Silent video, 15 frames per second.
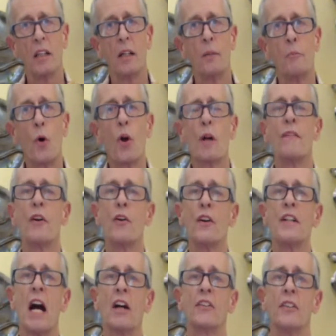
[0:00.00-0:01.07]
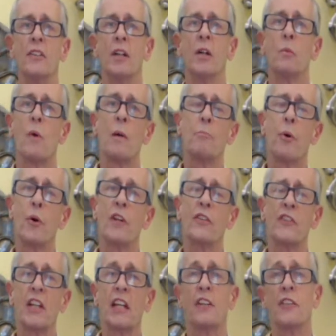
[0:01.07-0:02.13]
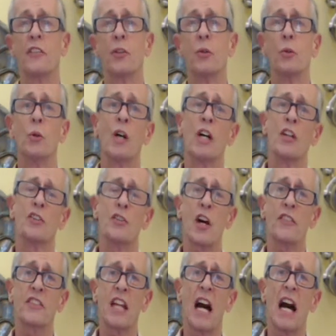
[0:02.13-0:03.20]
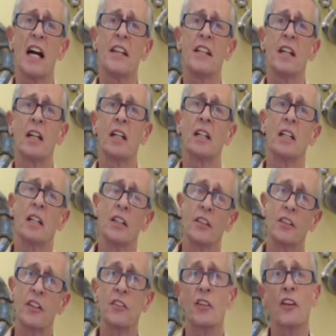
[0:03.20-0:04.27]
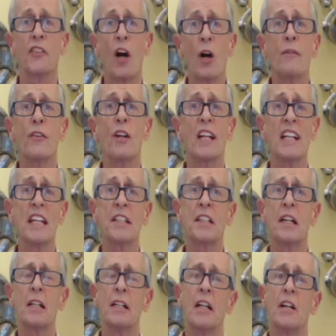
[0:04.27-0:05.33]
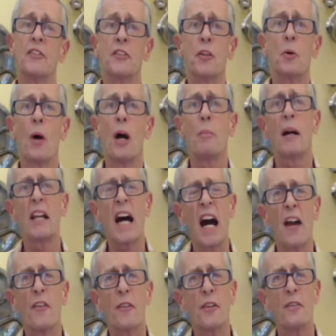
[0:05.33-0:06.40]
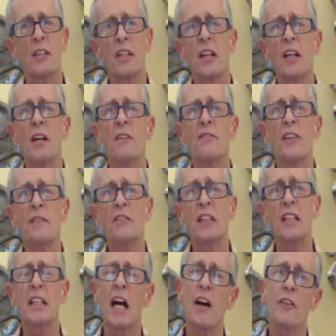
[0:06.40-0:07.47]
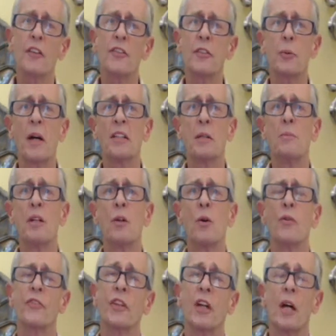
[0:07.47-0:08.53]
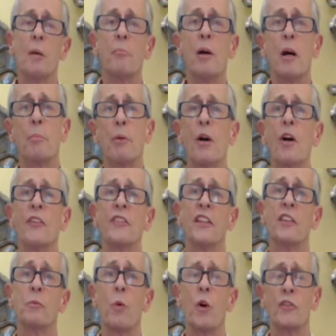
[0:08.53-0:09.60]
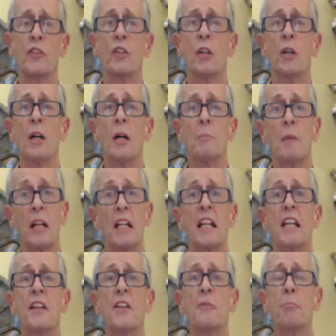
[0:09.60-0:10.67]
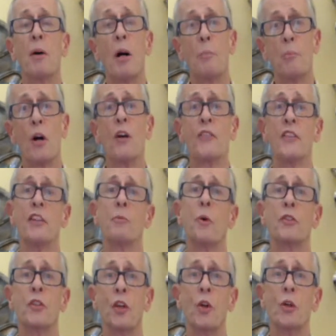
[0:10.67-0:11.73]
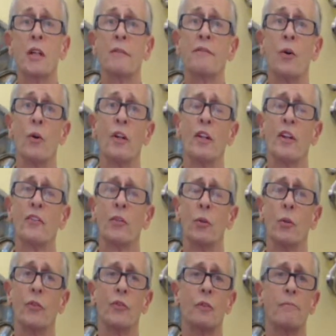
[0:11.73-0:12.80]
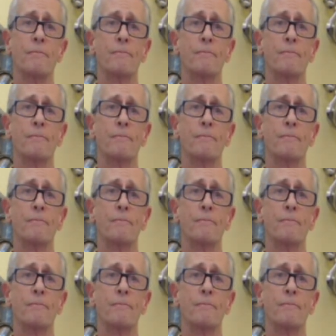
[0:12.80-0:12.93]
more of a reduction, 1.6 to just over a litre, to about 150, 120 mils per person is what millilitres per person is what you're looking for in a sauce.